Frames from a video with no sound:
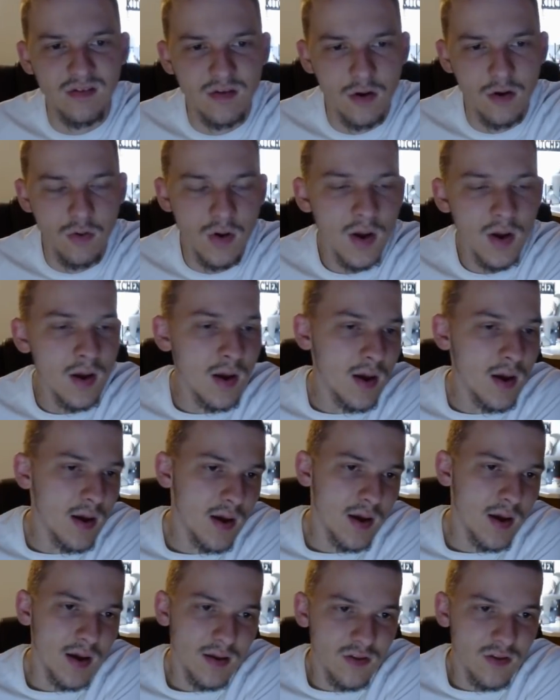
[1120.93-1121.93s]
So.
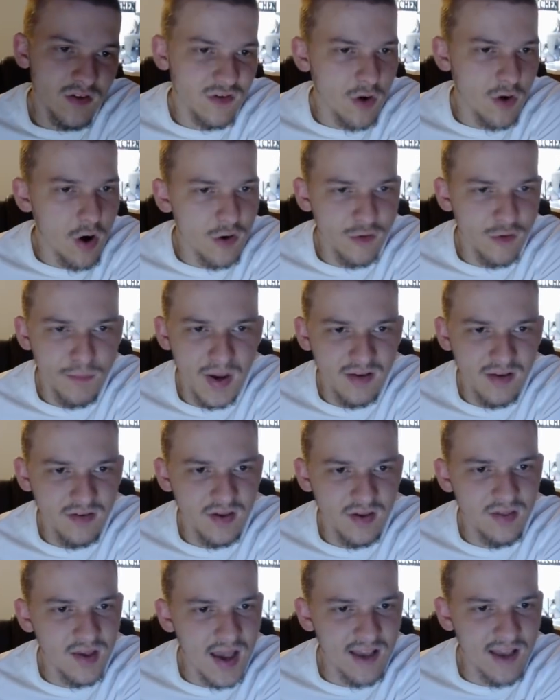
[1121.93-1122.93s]
The starters,
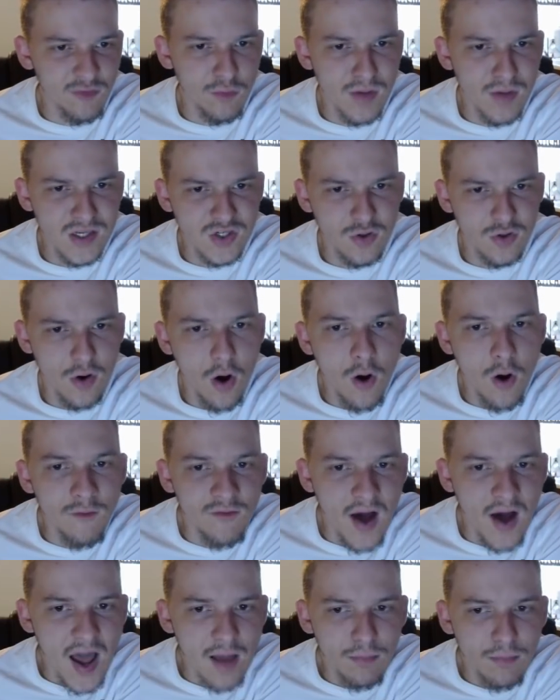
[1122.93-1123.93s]
basically, the guys we mentioned are all
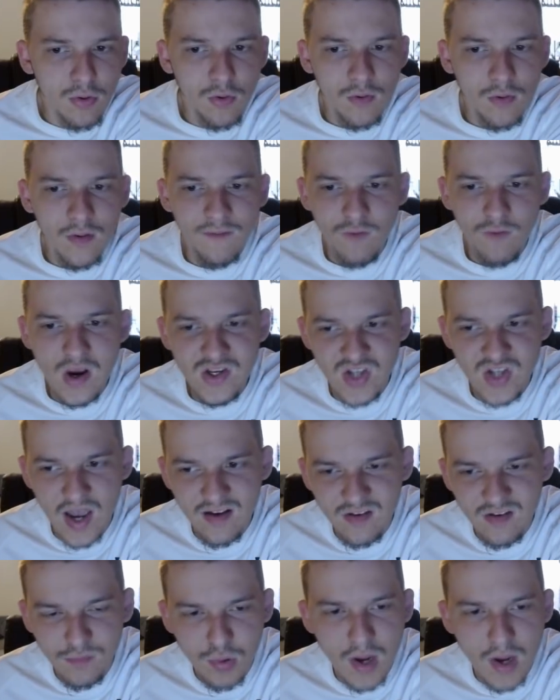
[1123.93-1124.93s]
viable. Frank
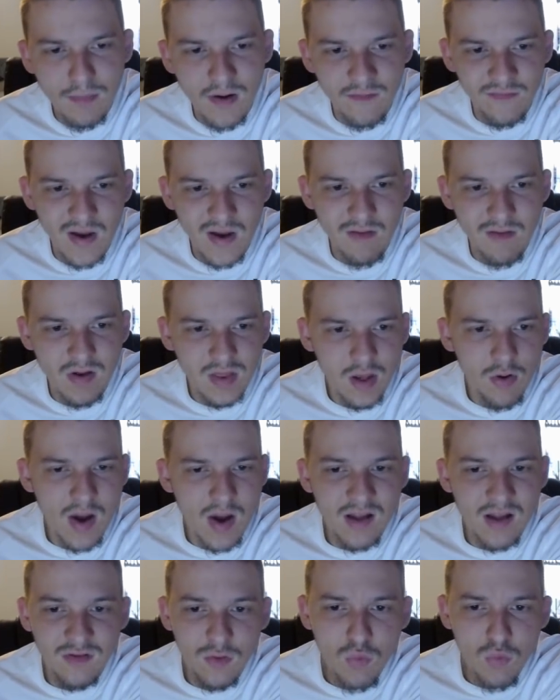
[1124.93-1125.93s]
Jackson is probably my favorite, though.
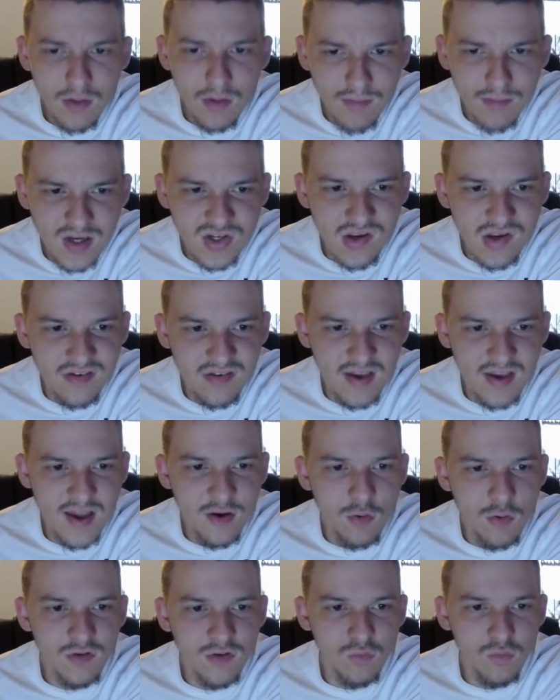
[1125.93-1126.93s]
I do want to mention
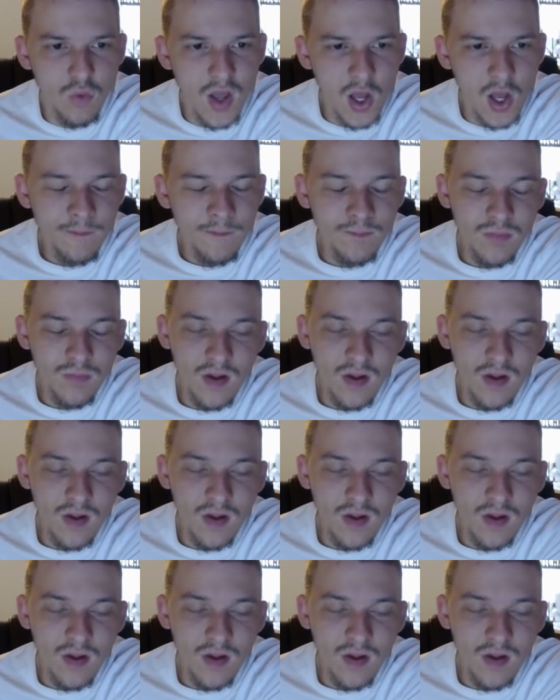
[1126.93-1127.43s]
Sekou as well.